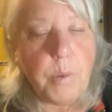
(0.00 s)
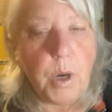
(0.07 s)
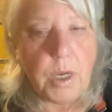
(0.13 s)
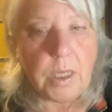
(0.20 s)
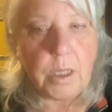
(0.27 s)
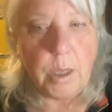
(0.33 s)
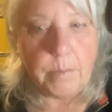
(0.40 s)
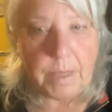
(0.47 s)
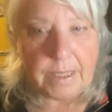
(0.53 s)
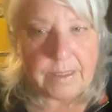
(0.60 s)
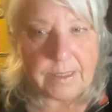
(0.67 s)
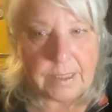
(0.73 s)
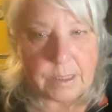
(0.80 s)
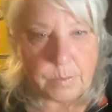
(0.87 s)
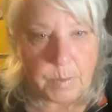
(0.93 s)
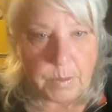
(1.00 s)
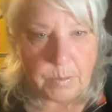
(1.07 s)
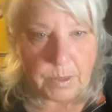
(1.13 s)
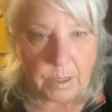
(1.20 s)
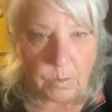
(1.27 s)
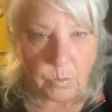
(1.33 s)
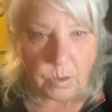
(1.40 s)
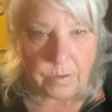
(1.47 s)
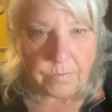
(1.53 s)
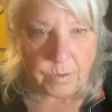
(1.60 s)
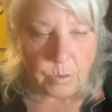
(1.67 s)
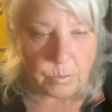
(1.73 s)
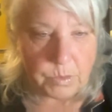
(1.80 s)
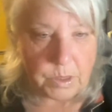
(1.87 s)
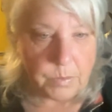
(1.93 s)
lot maintenance people at one of the Home
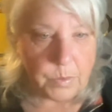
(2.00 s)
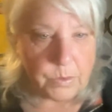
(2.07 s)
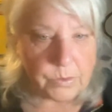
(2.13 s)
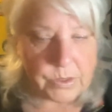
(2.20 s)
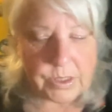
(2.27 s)
Depots